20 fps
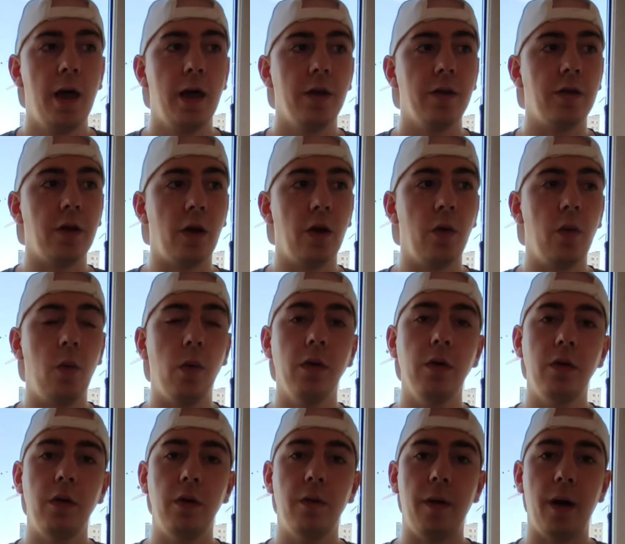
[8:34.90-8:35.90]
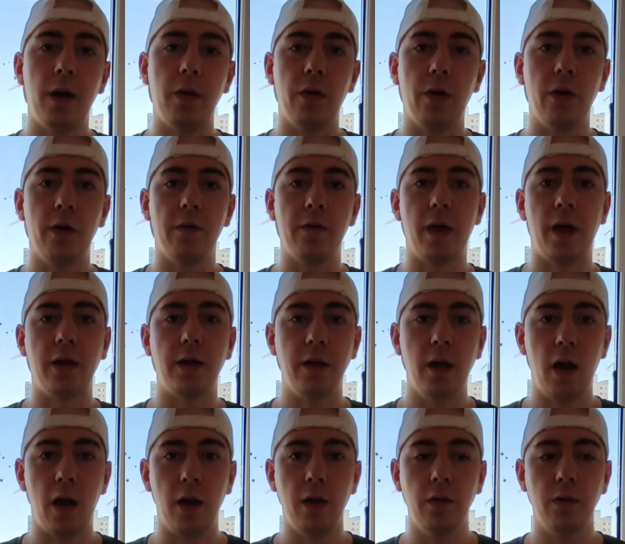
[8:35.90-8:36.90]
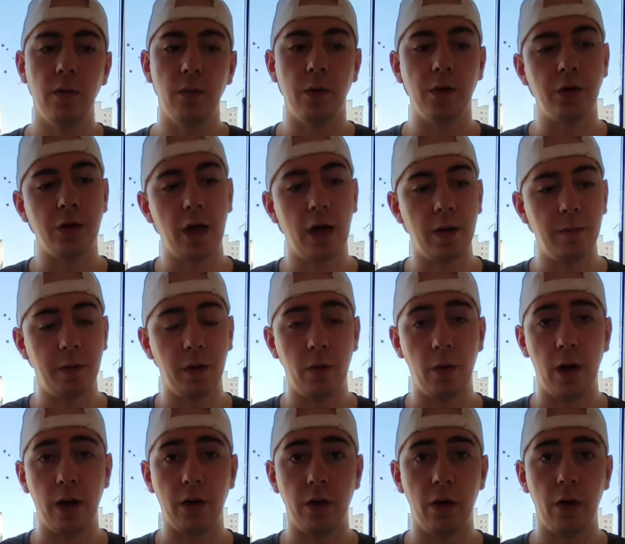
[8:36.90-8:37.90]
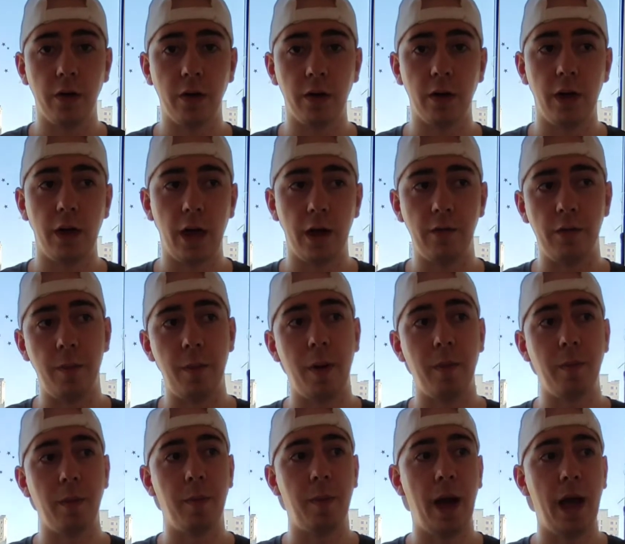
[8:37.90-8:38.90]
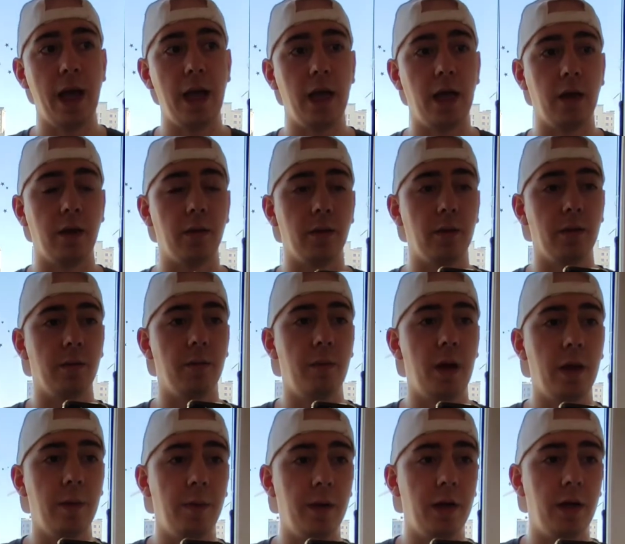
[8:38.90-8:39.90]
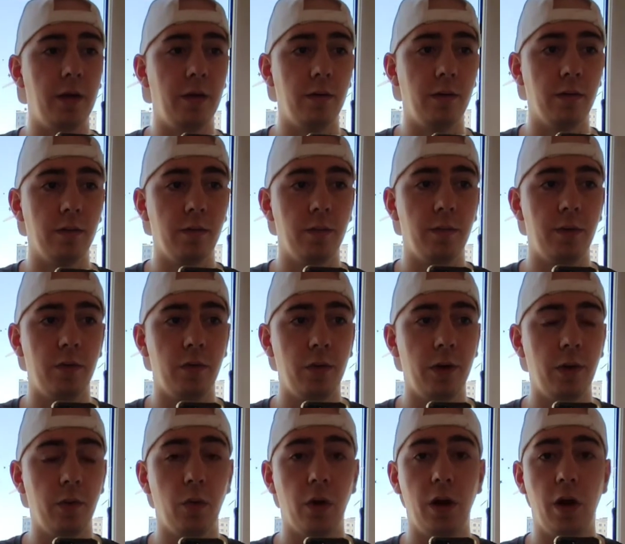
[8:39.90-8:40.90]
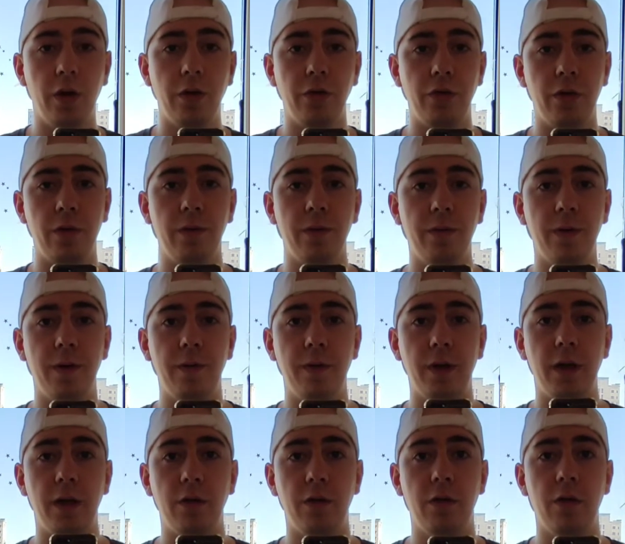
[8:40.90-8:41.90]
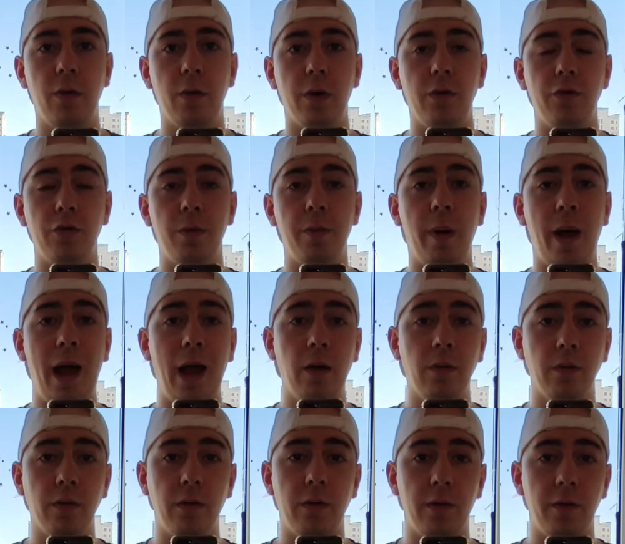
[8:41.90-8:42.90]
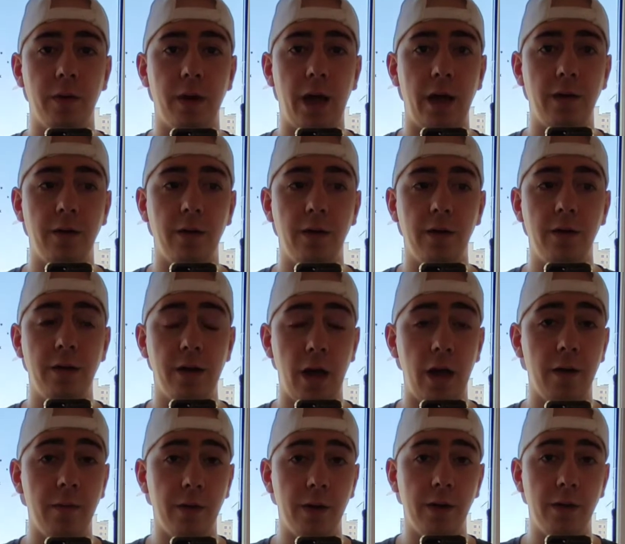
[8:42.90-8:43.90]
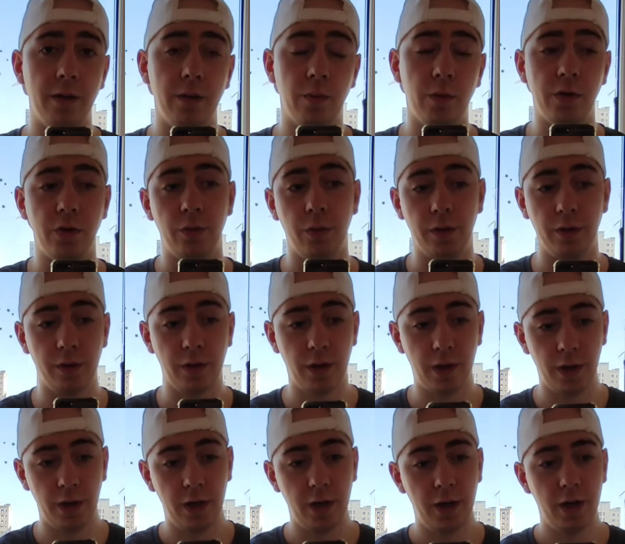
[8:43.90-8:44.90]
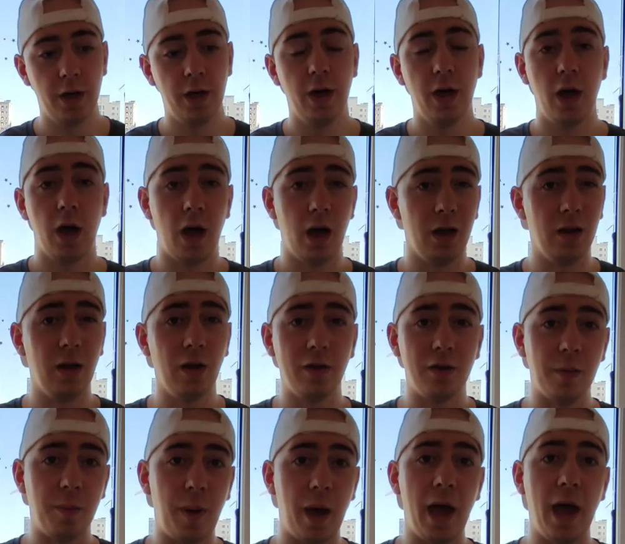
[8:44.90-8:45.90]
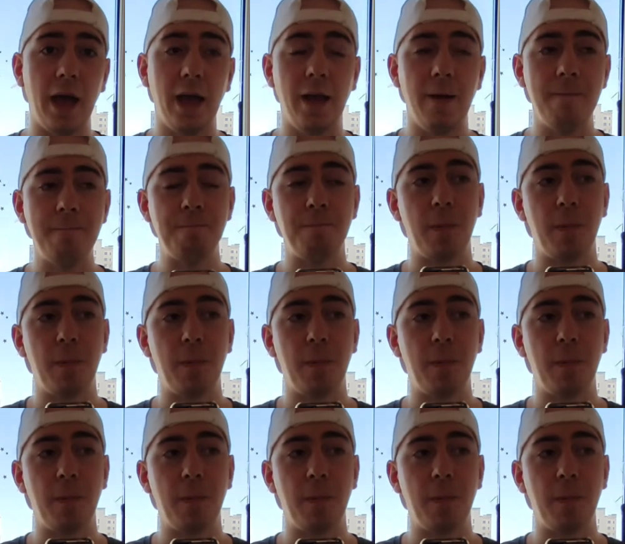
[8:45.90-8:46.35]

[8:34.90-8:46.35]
So once you've had all of that done, which can be quite costly, I remember paying maybe between £150 and £200 for that service, which was a lot to pay